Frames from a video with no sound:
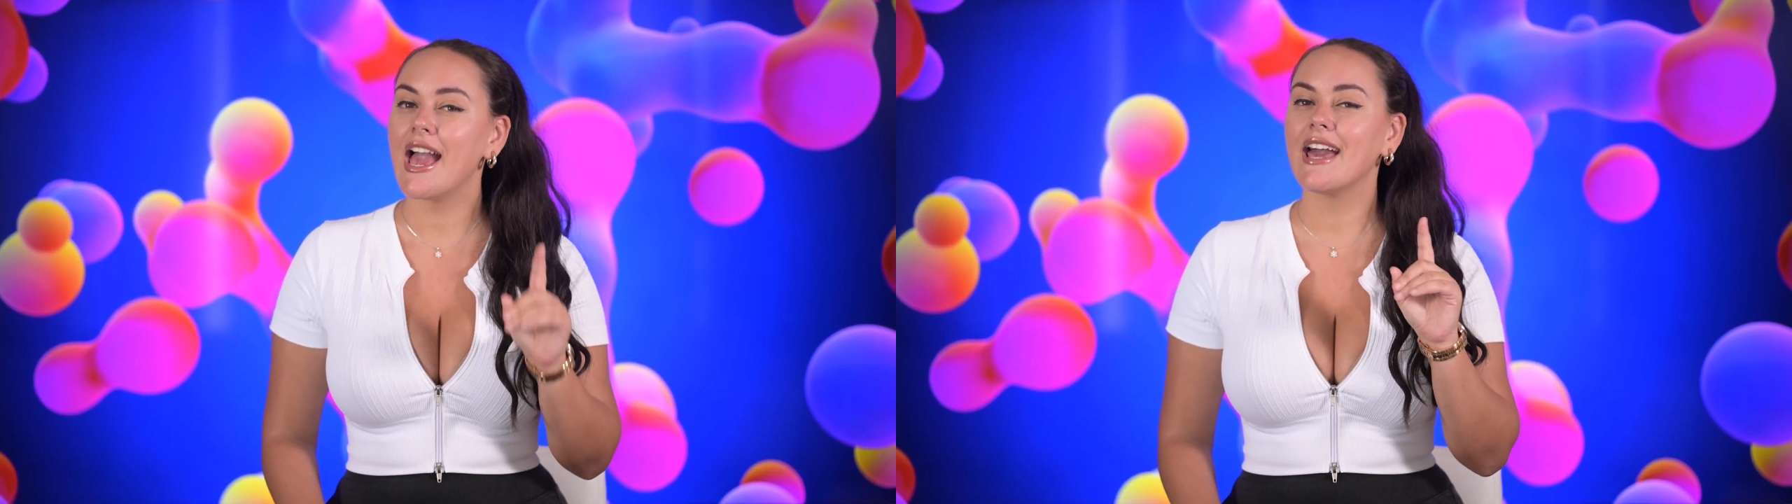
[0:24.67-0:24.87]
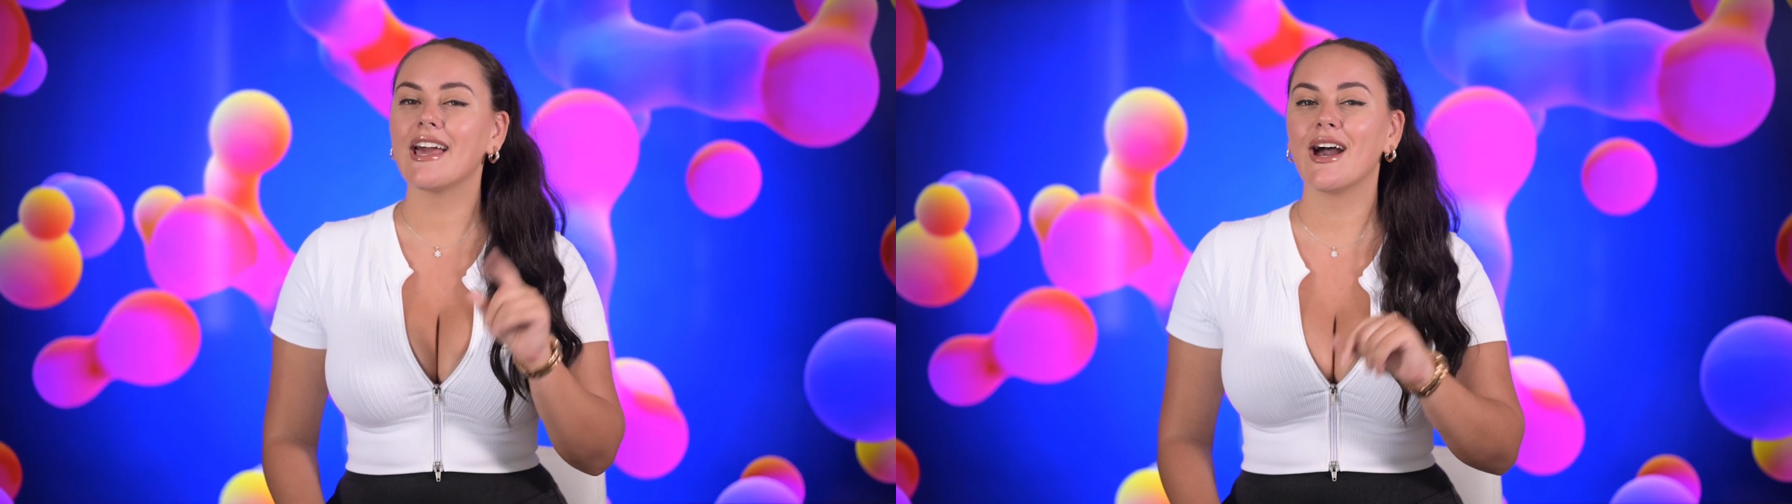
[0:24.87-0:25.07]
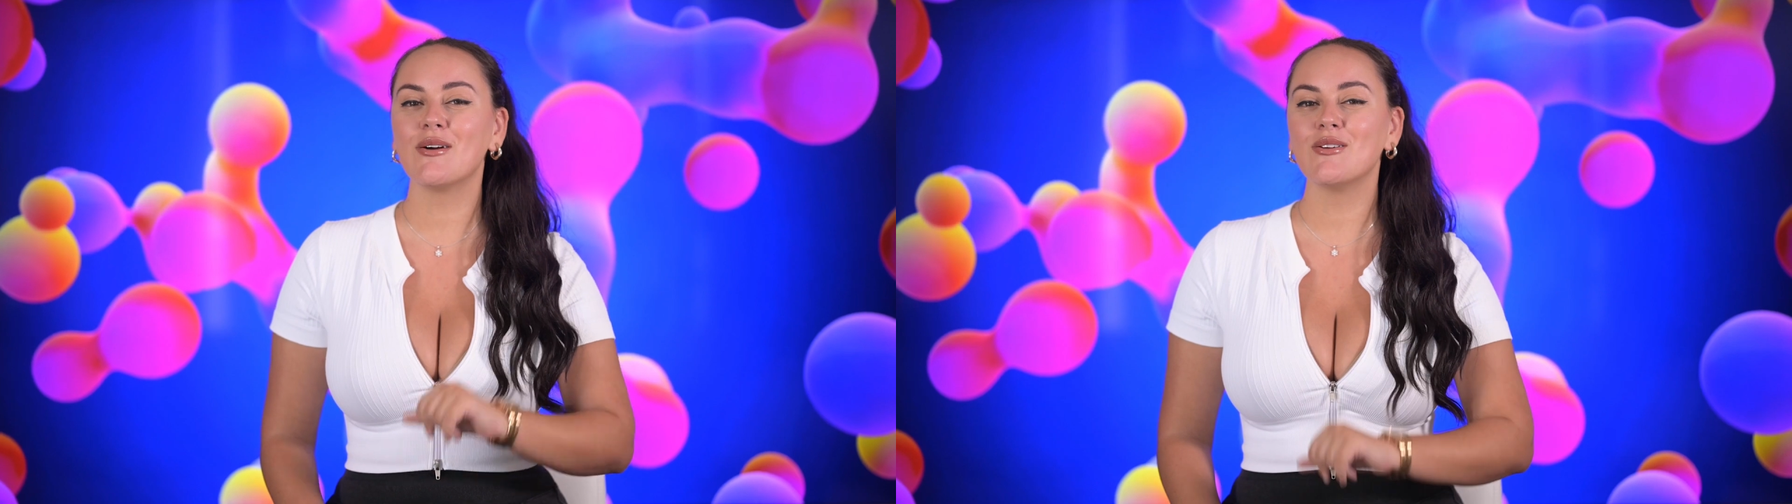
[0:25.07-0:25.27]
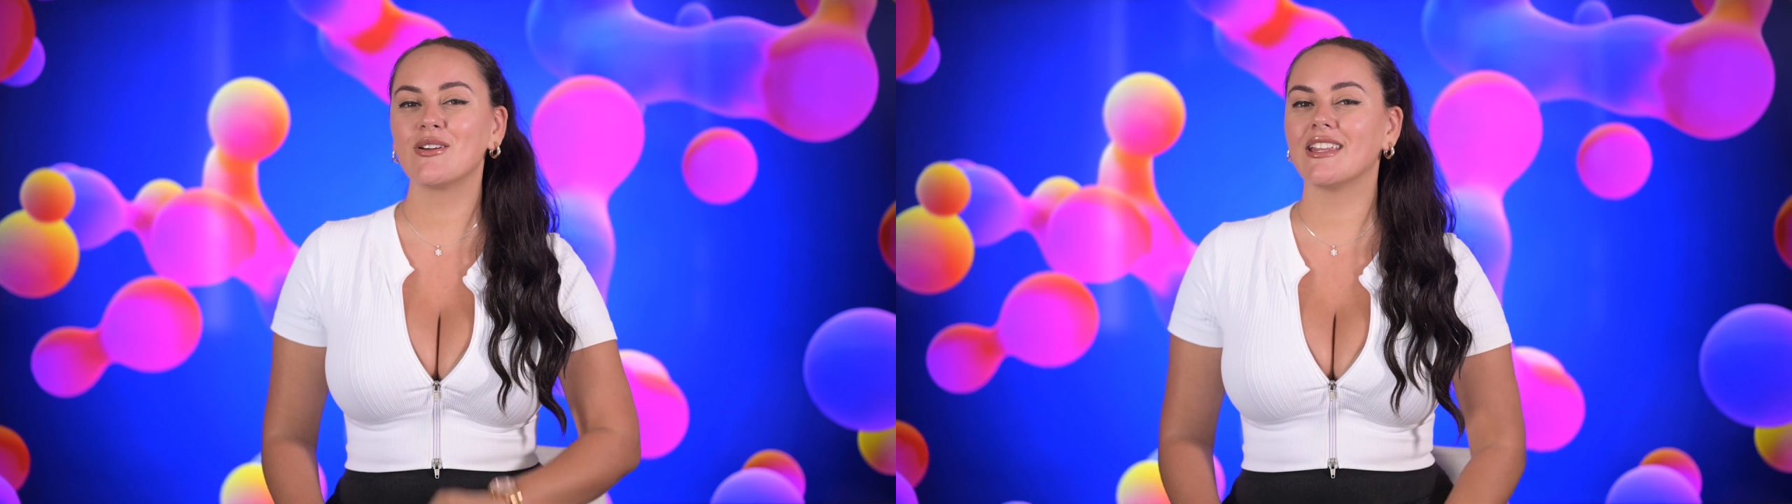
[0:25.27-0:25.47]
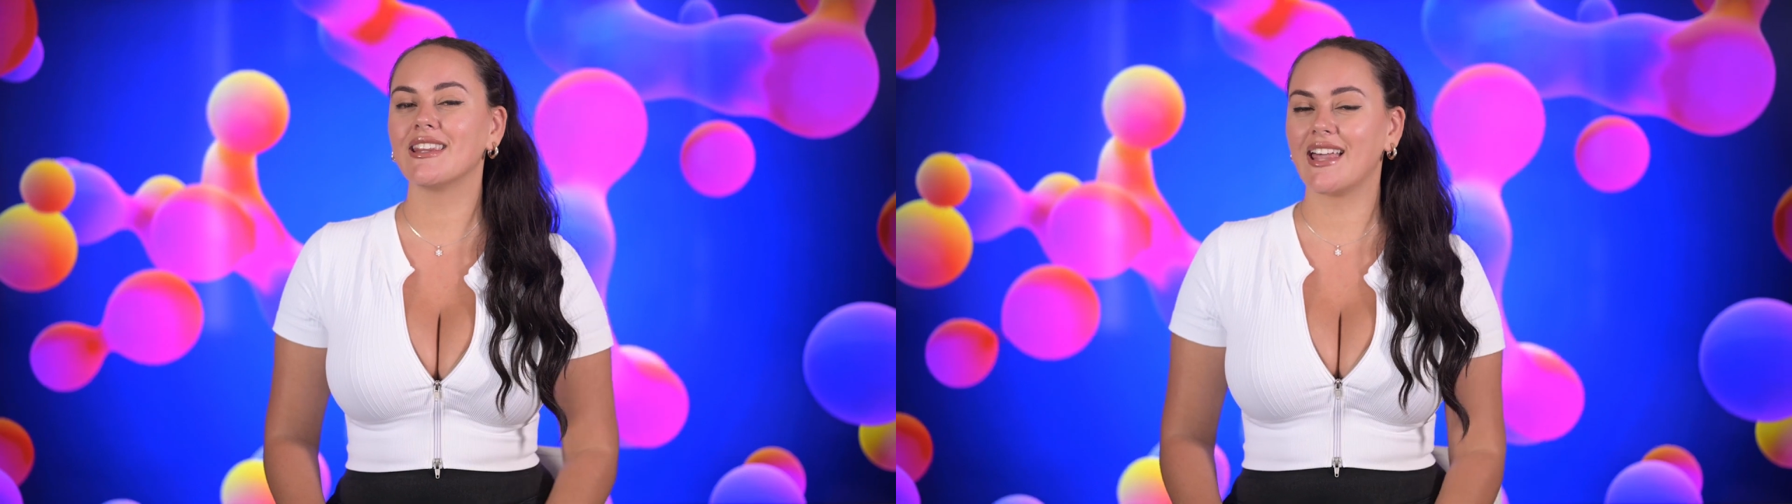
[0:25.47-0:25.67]
and how you
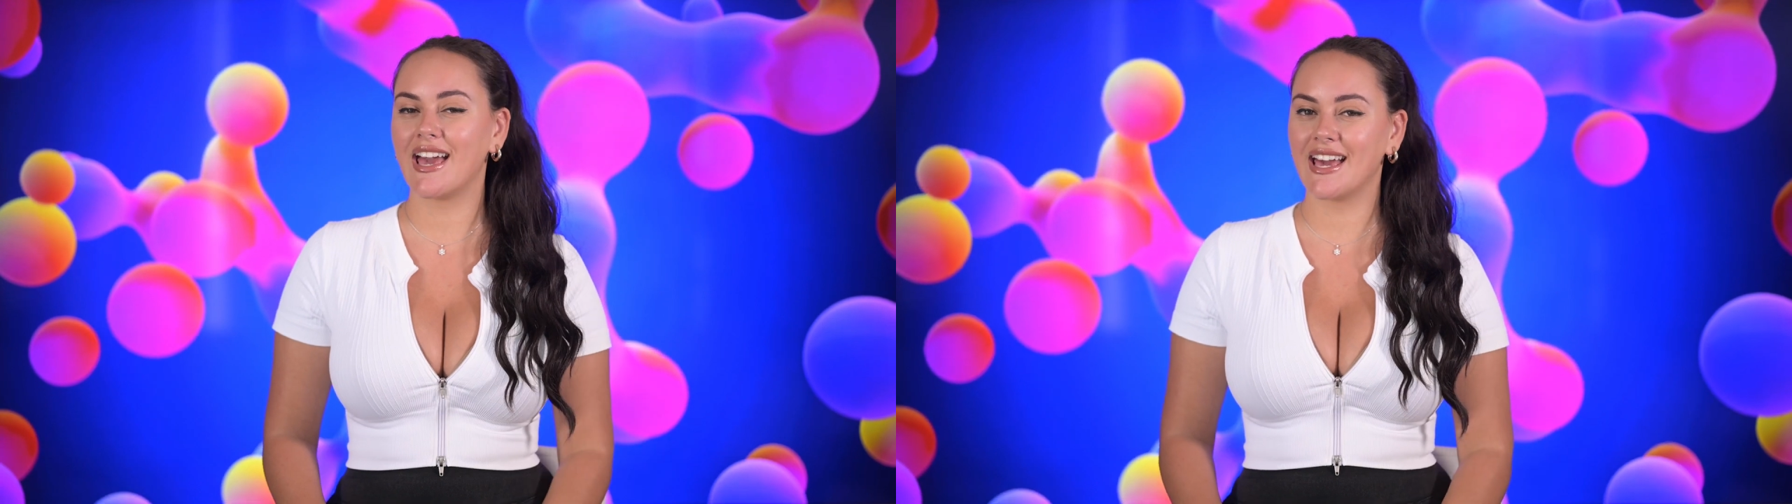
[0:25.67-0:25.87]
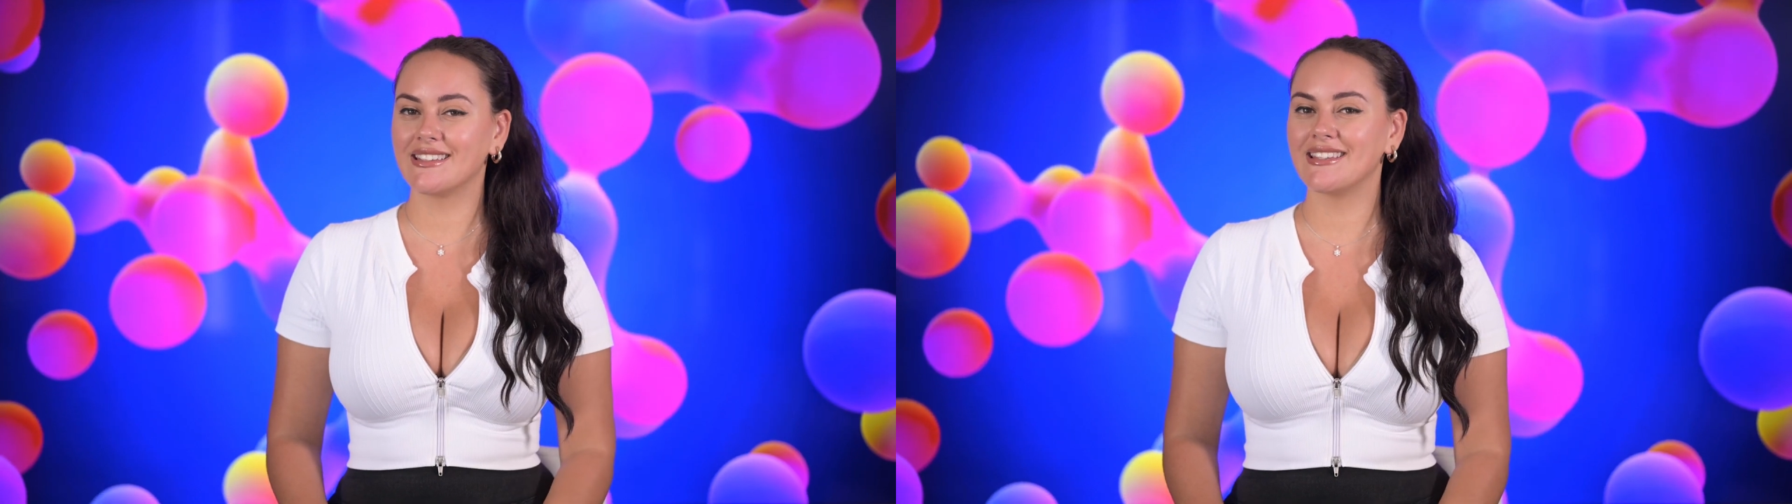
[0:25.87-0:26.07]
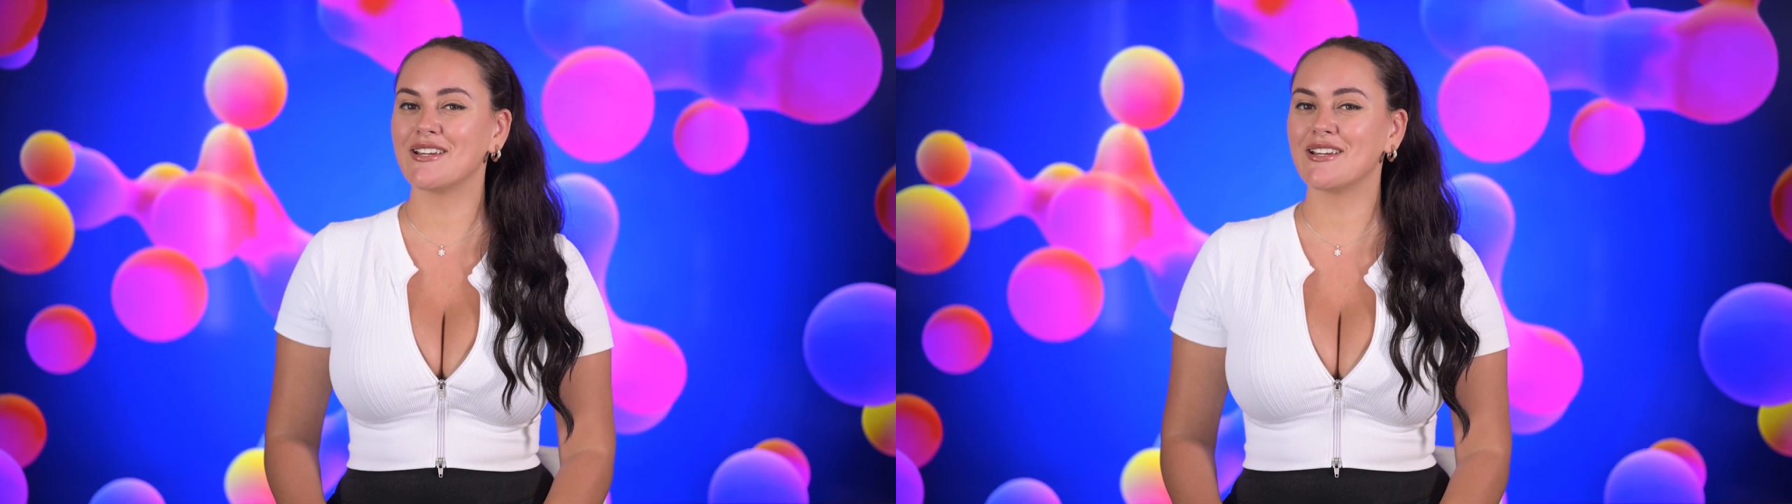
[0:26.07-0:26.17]
can land